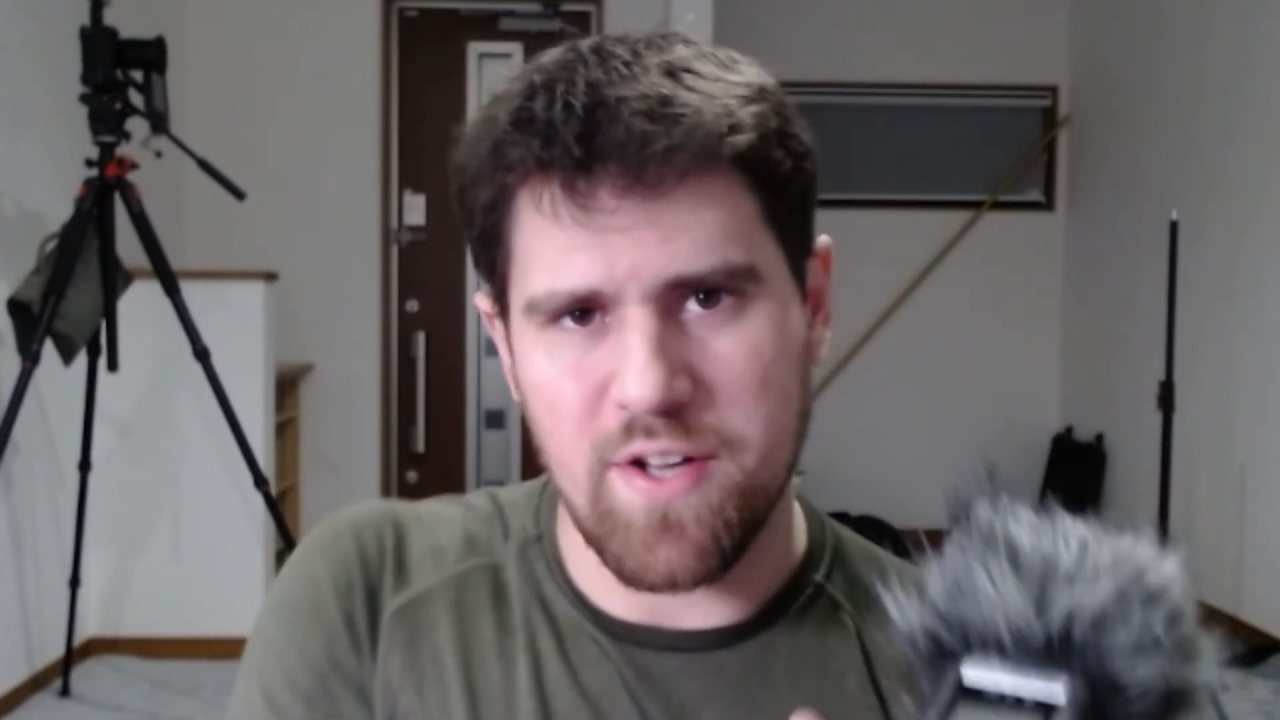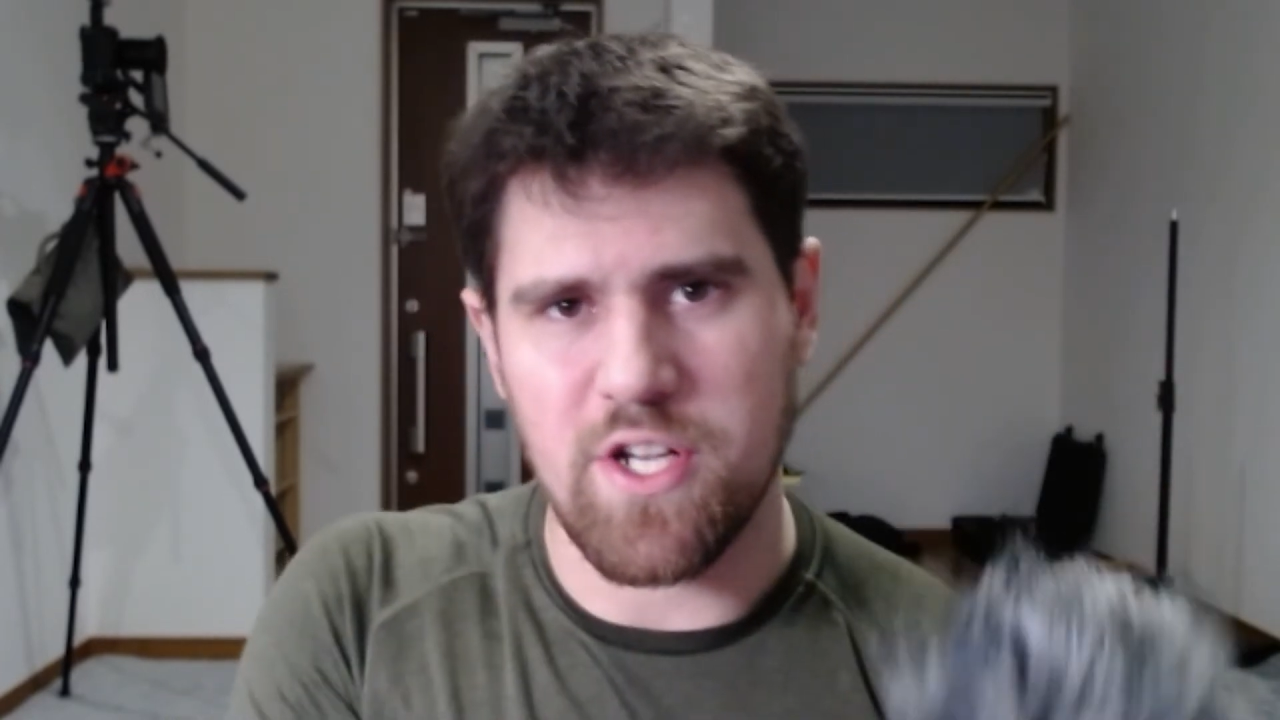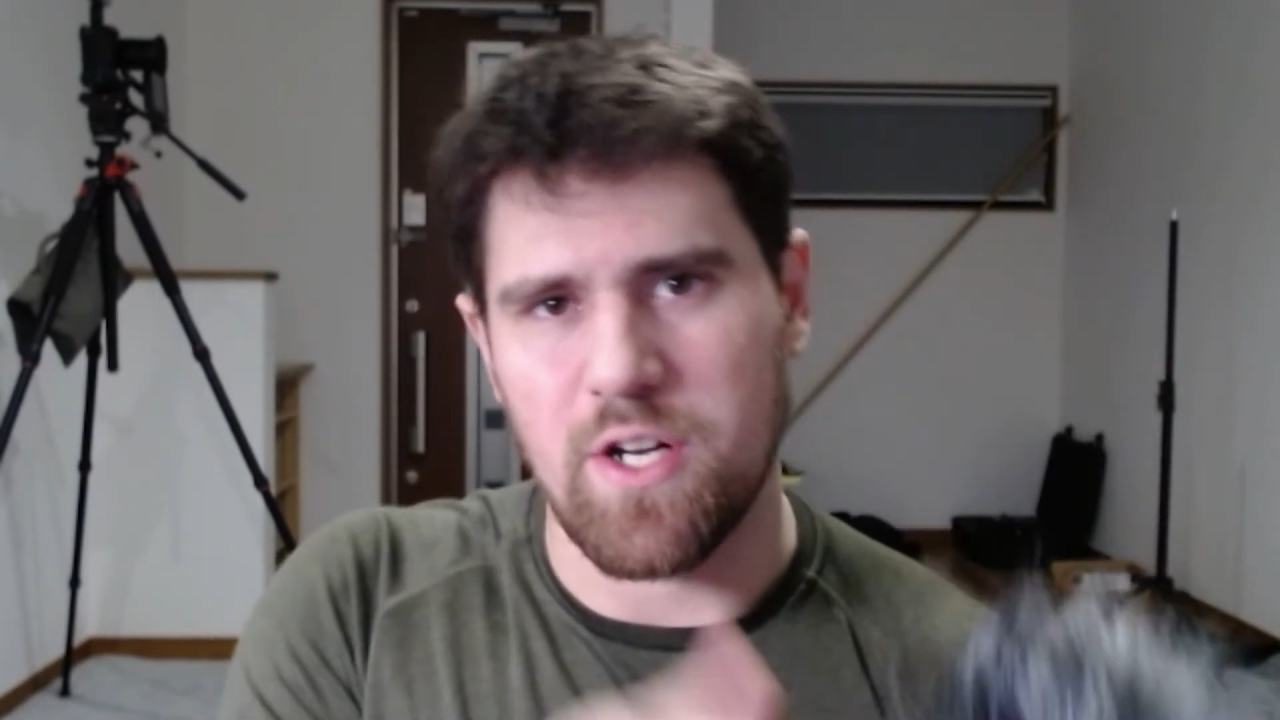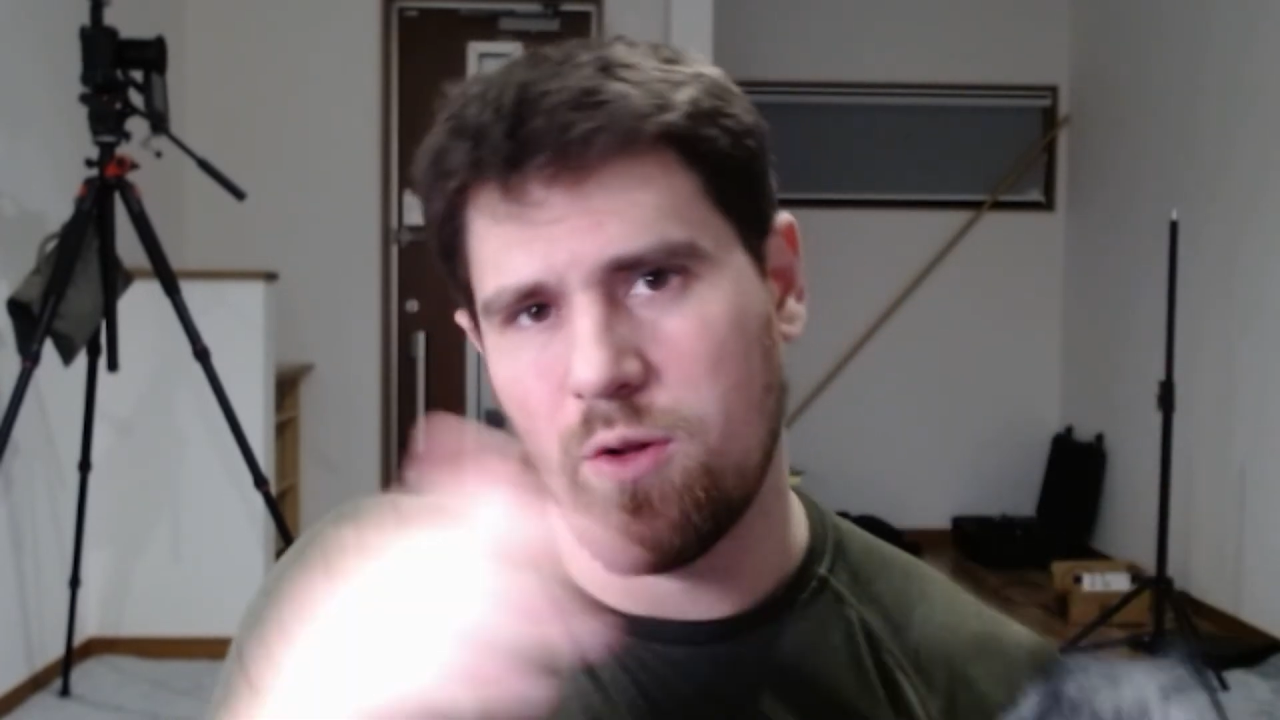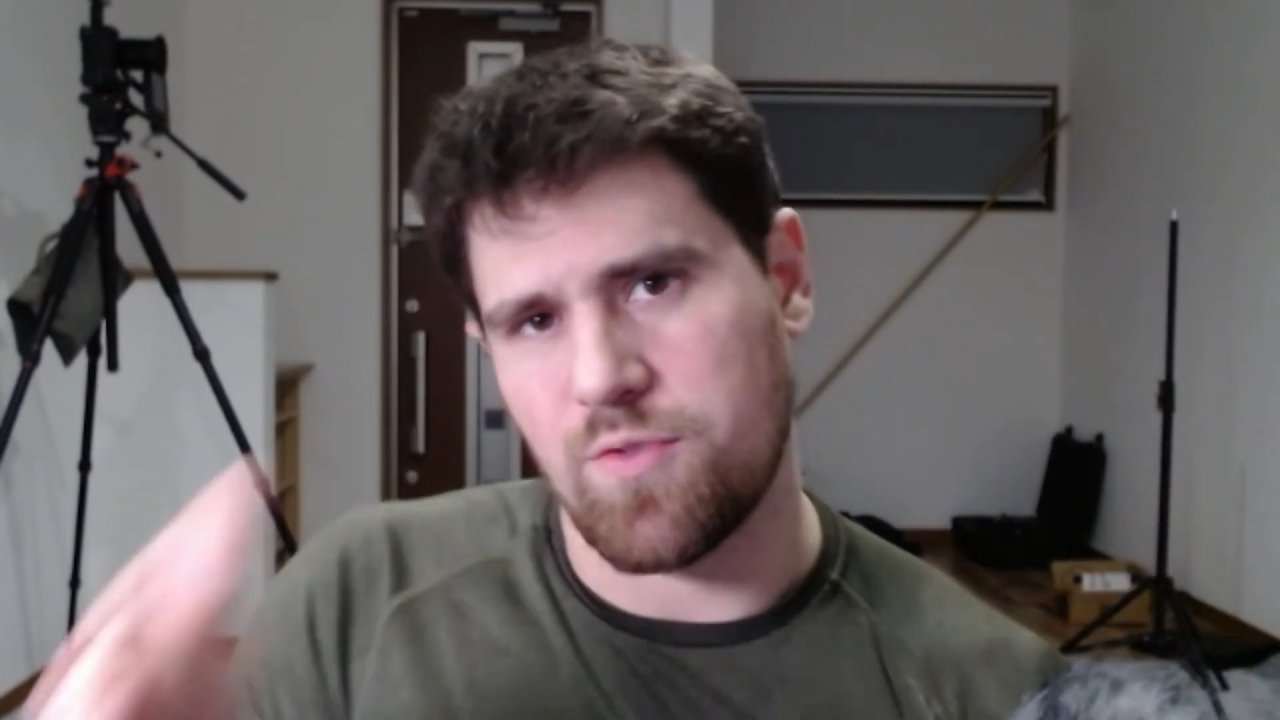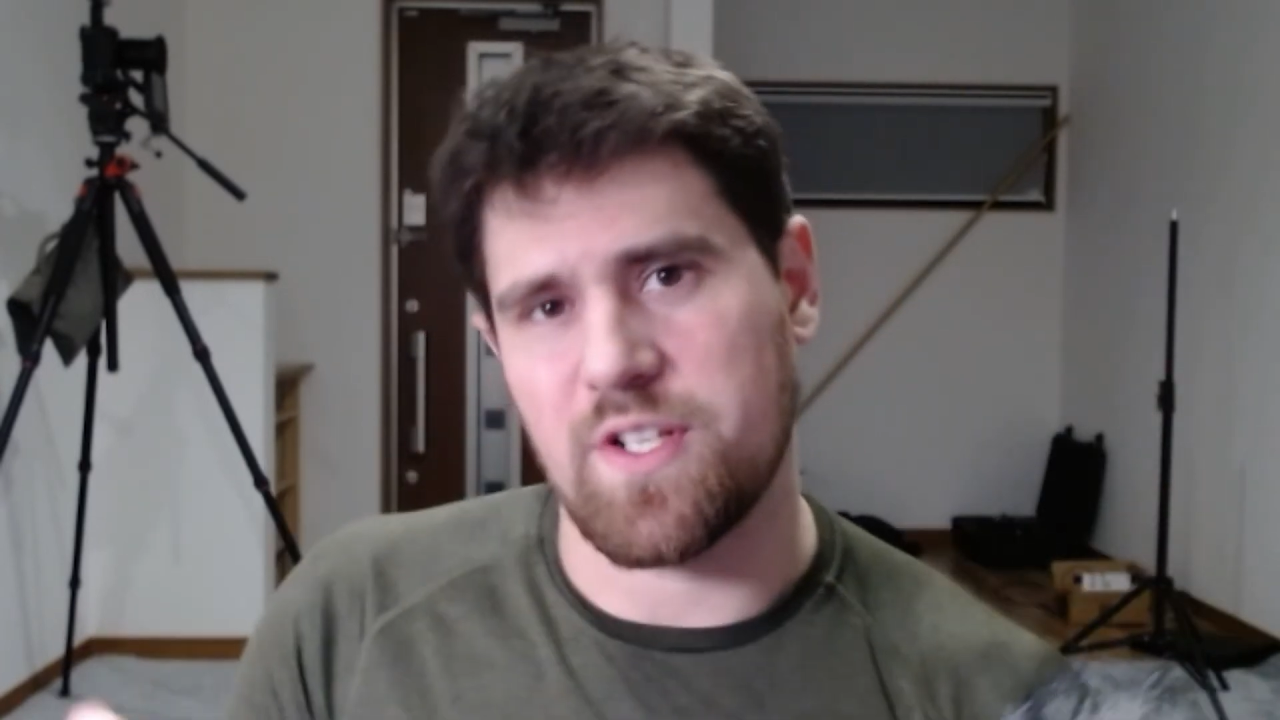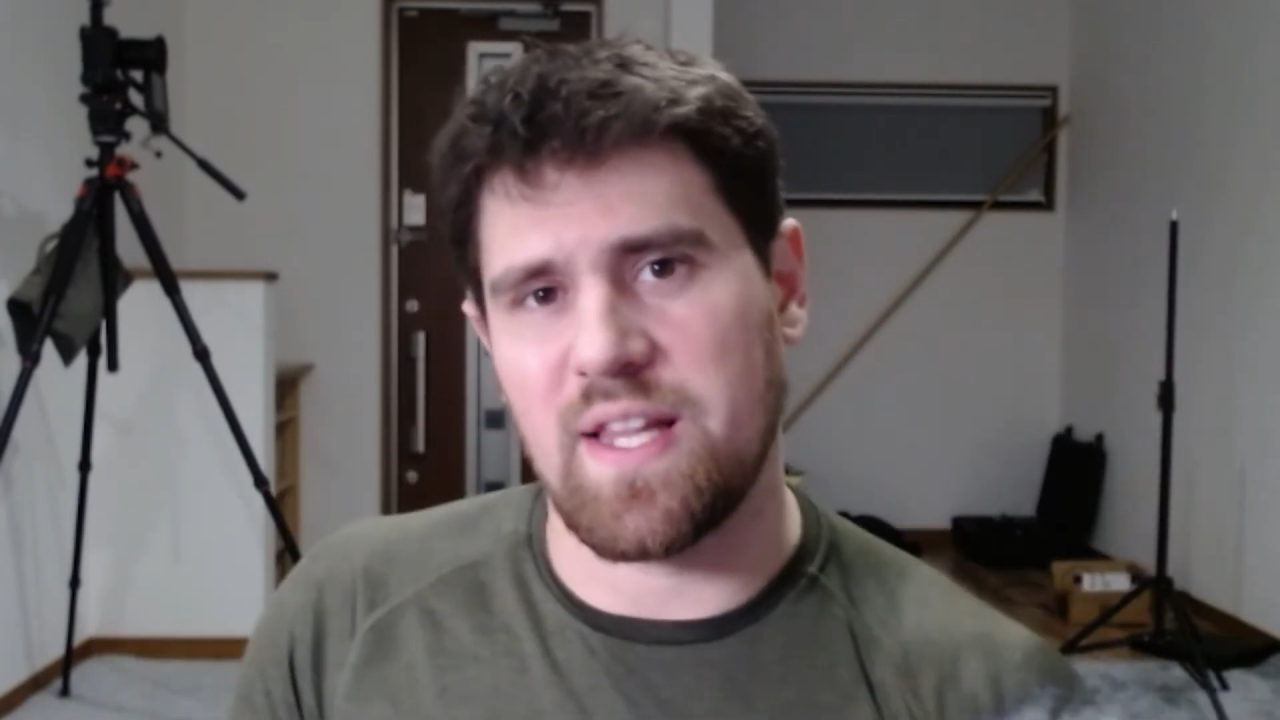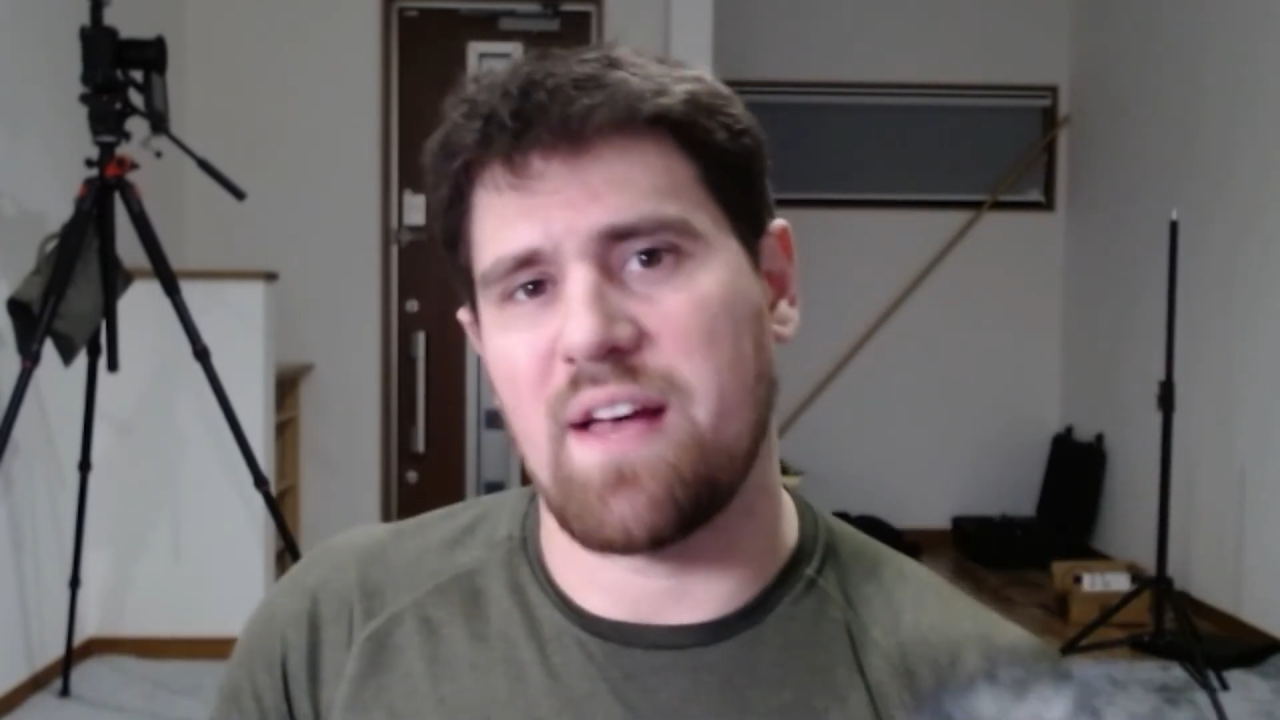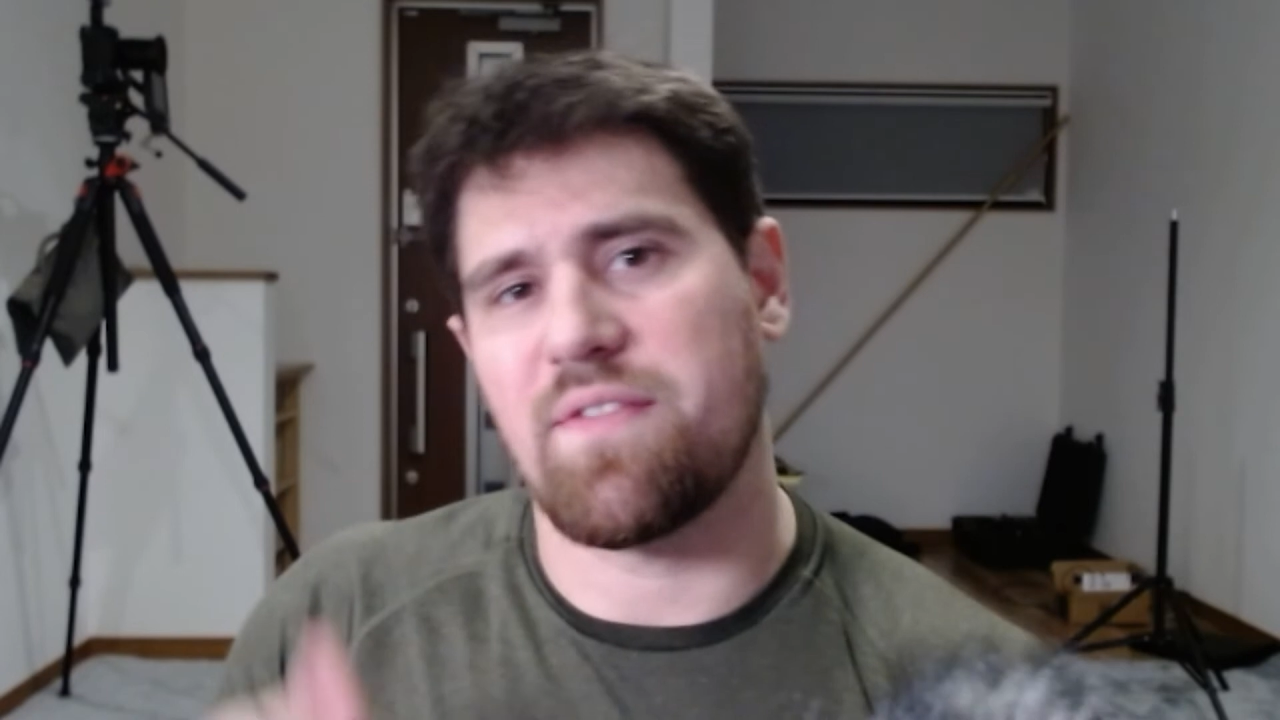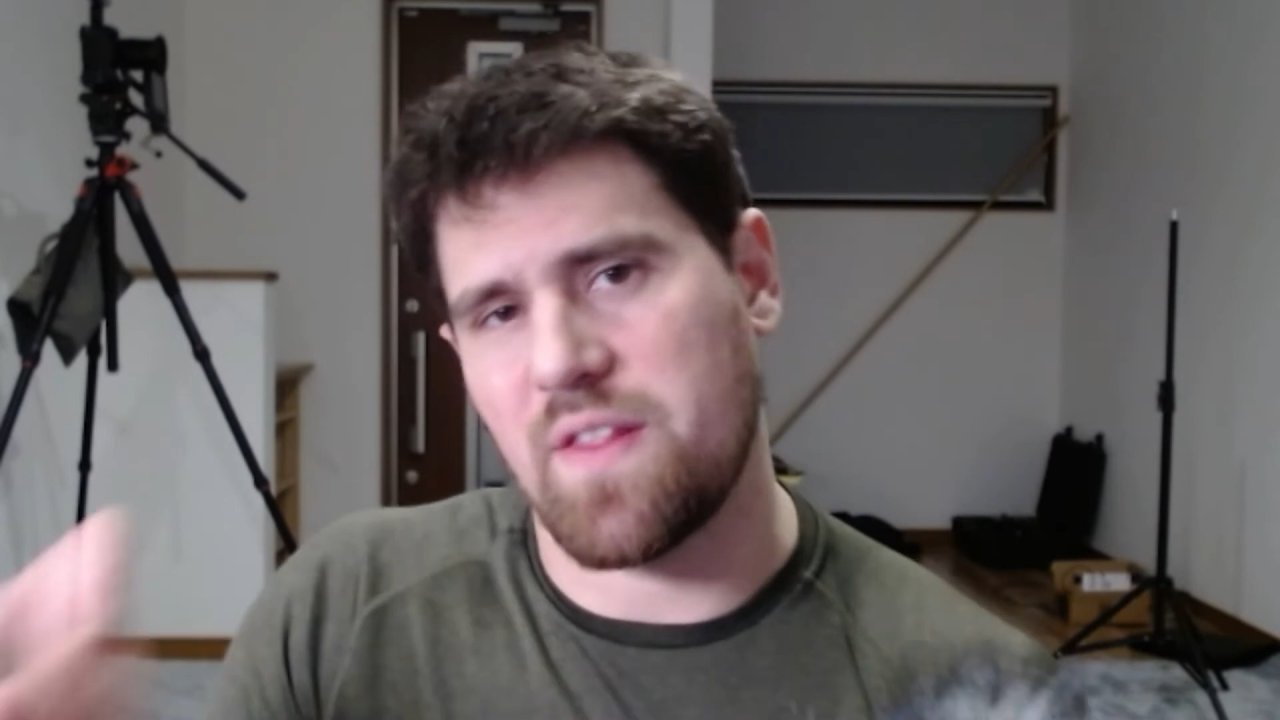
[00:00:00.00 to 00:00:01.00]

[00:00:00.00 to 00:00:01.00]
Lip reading: channel over to the left